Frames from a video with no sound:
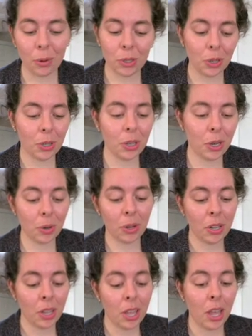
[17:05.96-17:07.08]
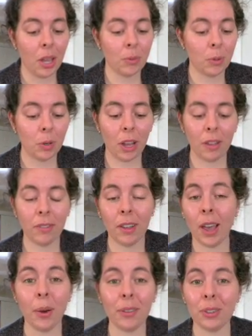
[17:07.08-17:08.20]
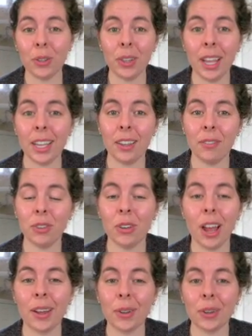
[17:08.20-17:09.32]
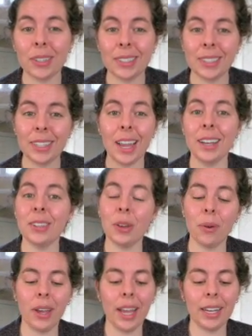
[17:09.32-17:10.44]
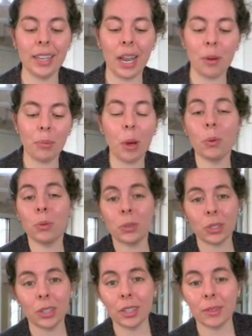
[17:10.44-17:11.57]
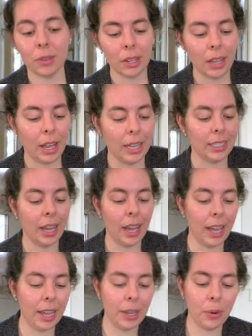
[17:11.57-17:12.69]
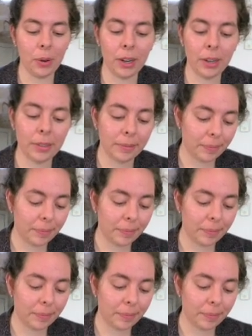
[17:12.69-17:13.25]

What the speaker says: your Rudolph however you like. If you're not done, go ahead and add bows or a tie or